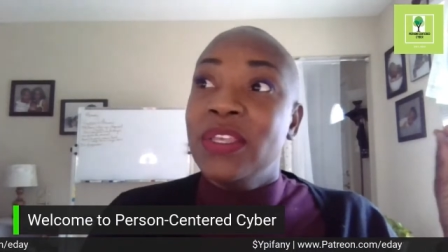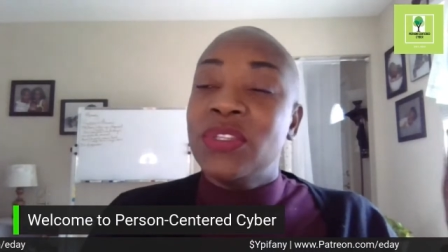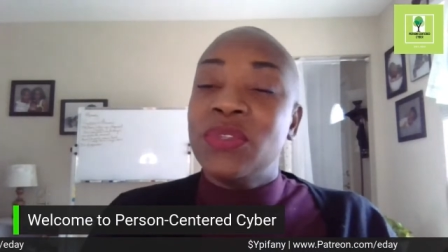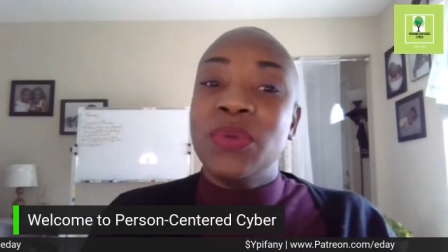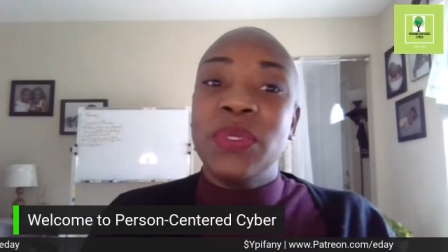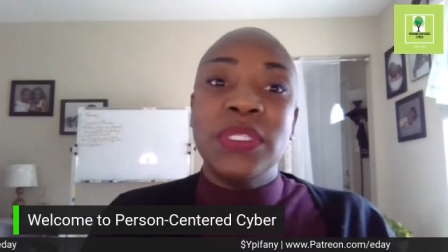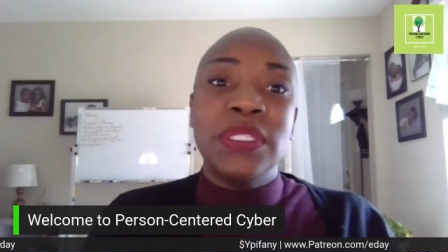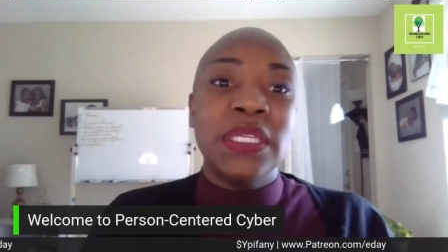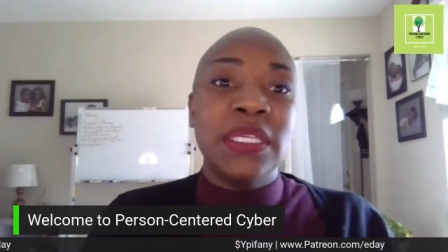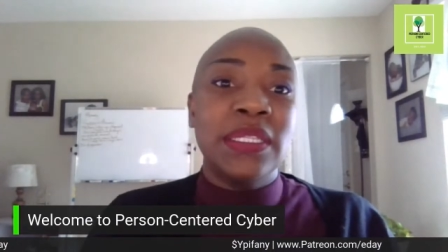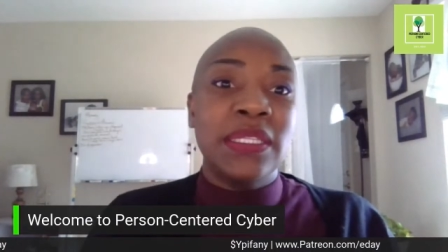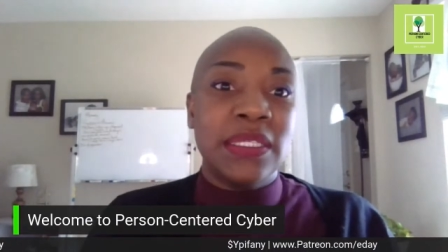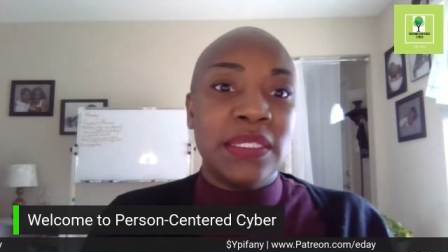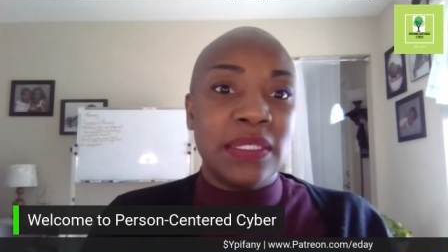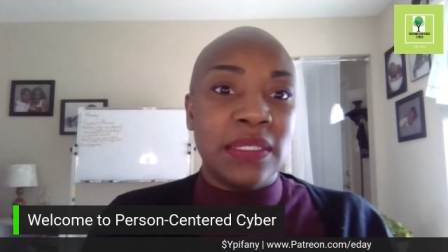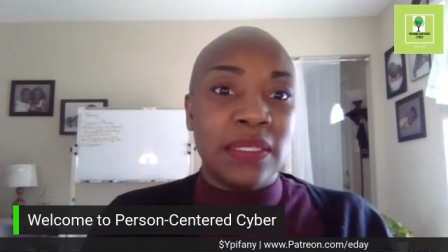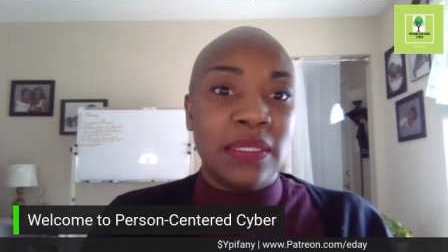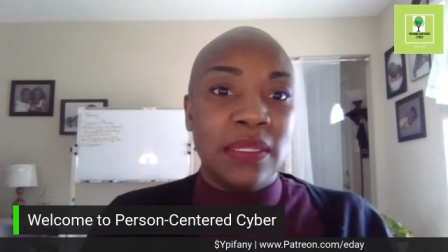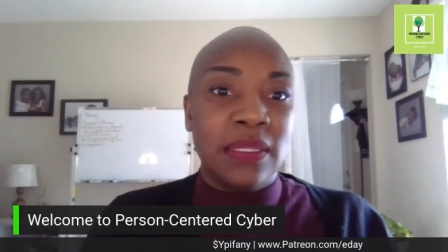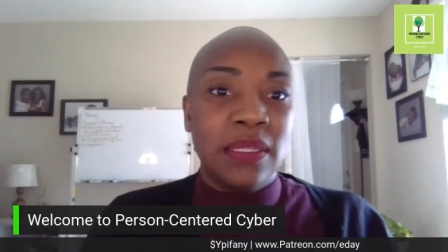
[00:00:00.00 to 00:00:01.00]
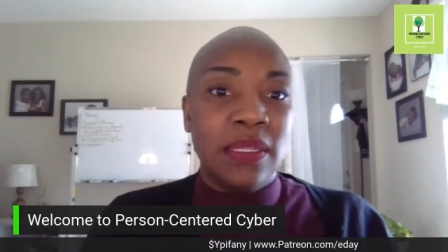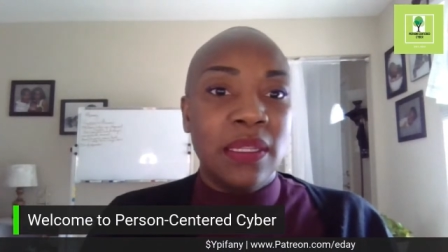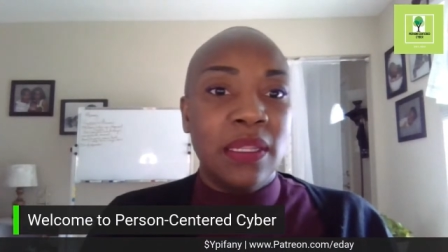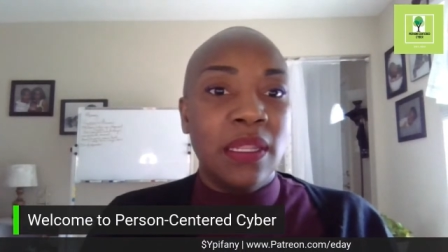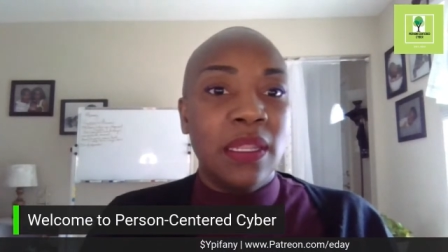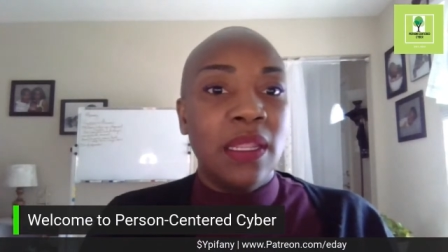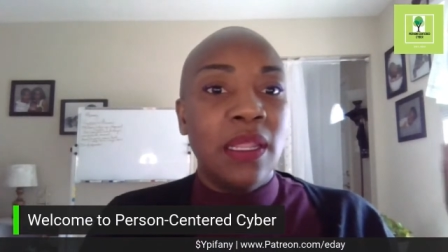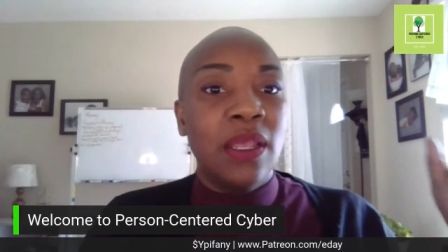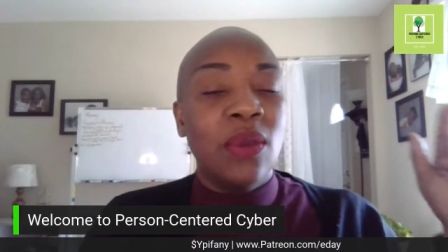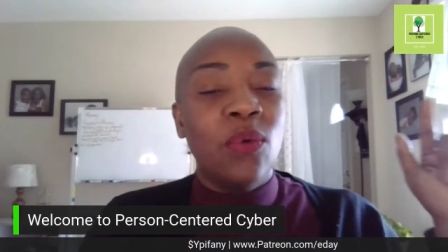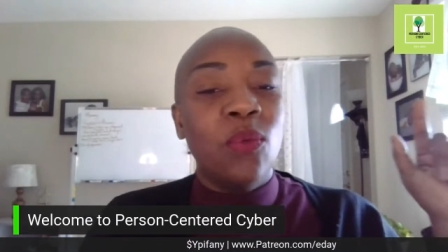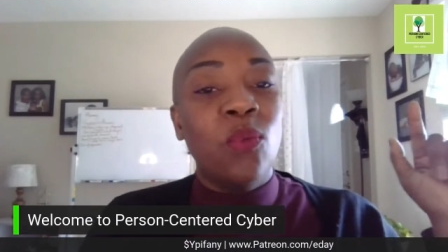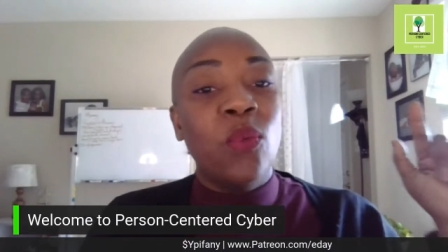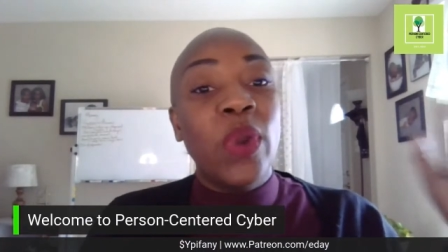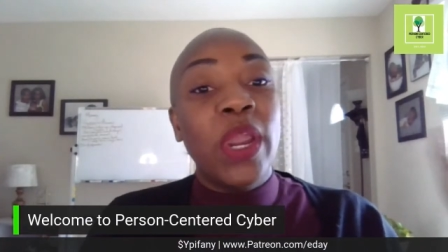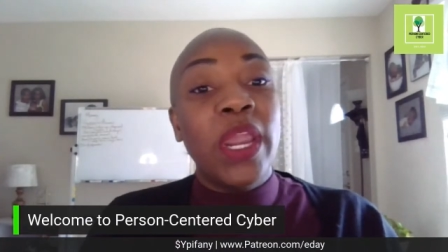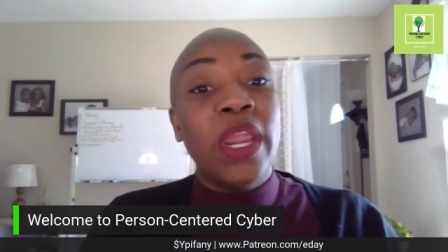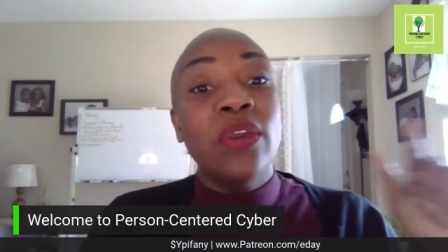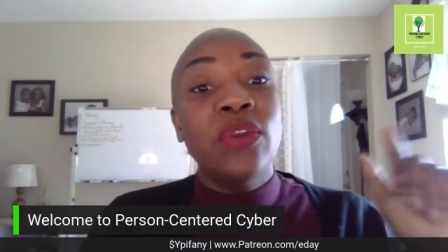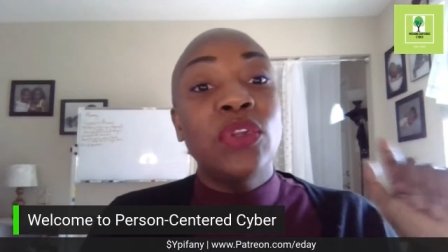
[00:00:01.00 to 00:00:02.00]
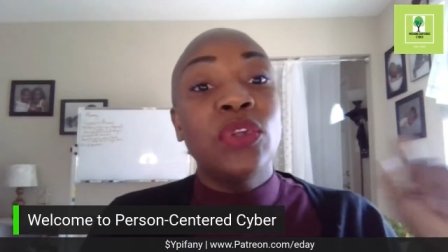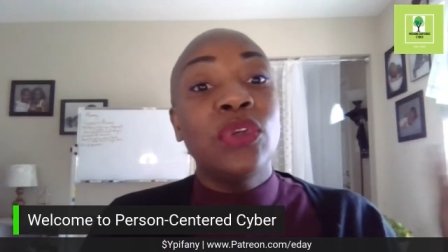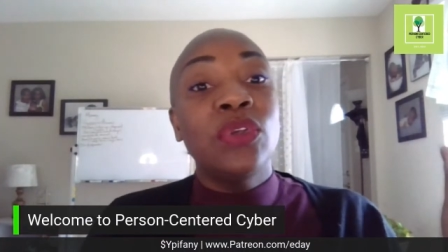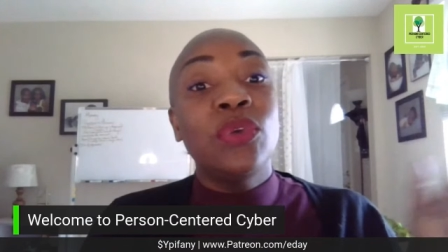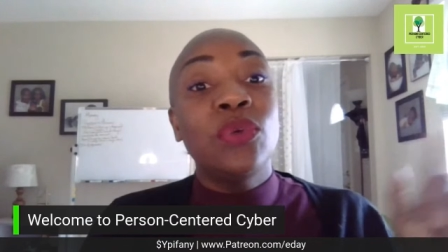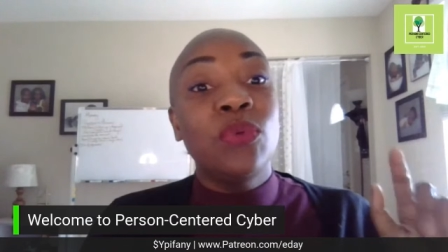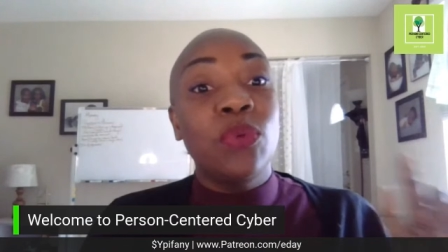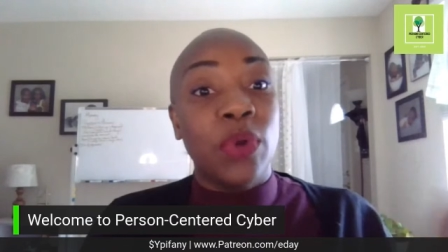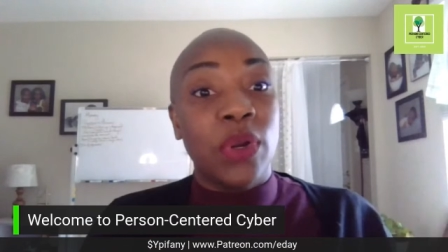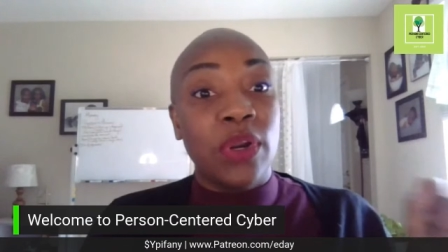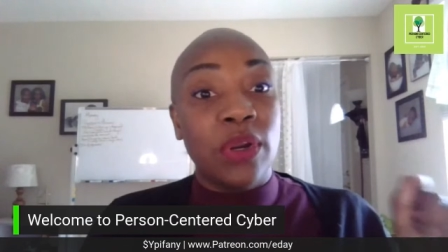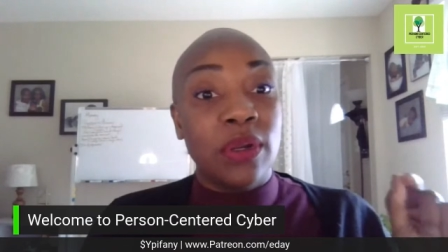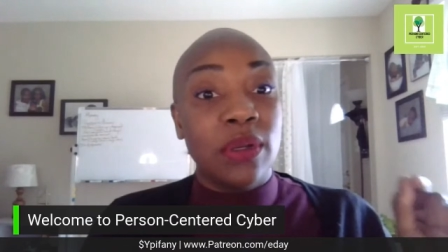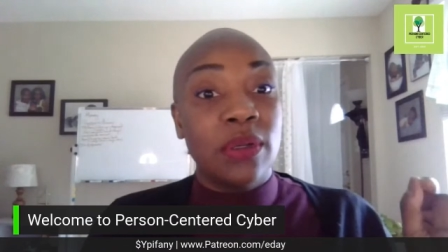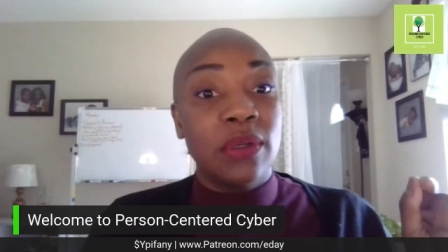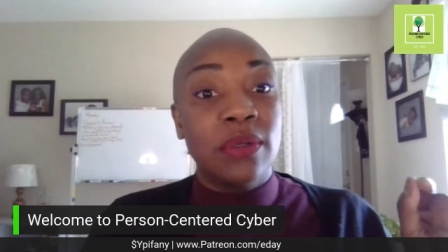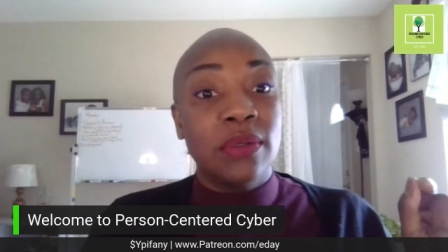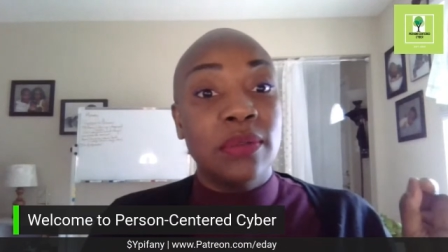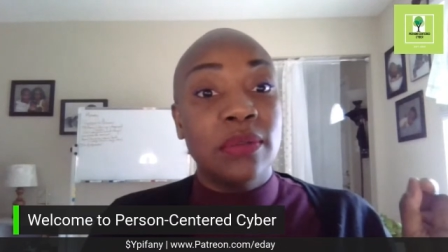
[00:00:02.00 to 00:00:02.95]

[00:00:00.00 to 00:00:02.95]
So he said, listen, where do you work?